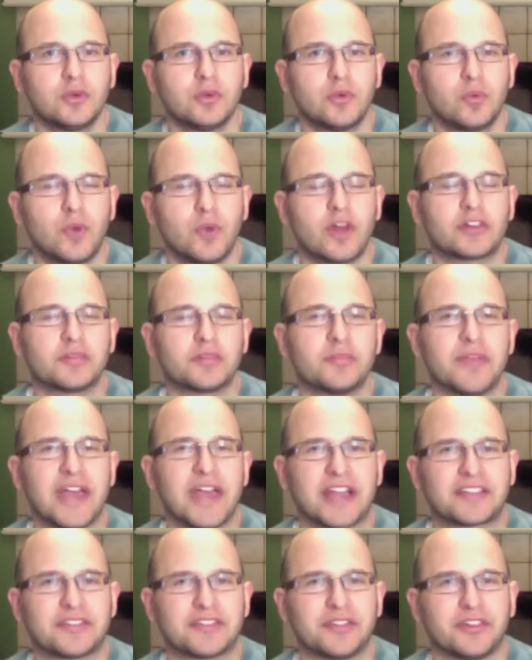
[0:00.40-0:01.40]
Welcome
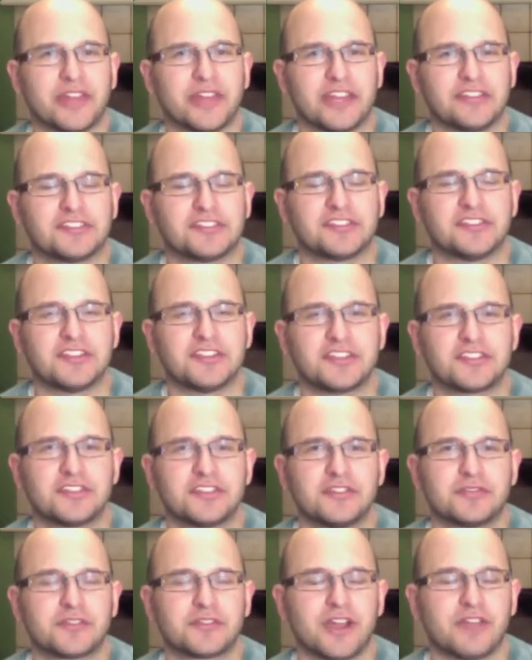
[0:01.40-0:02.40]
back to the latest
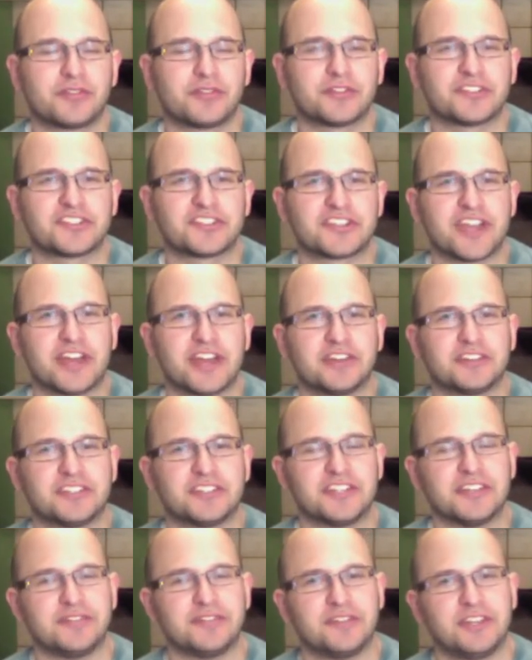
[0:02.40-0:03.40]
edition of Conference Chatter
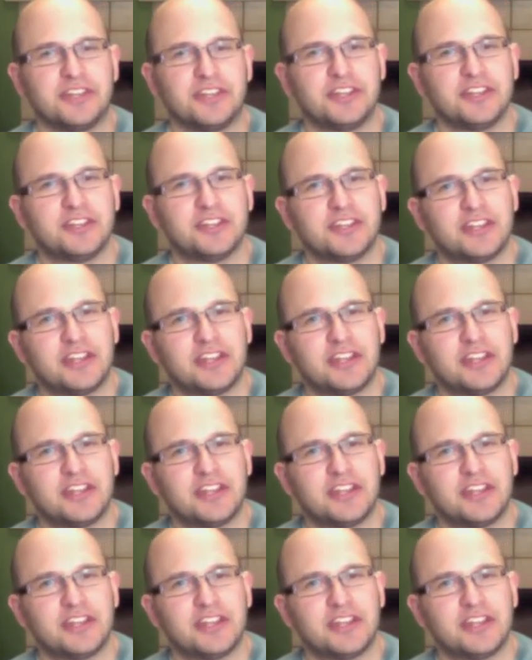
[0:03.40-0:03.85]
TV.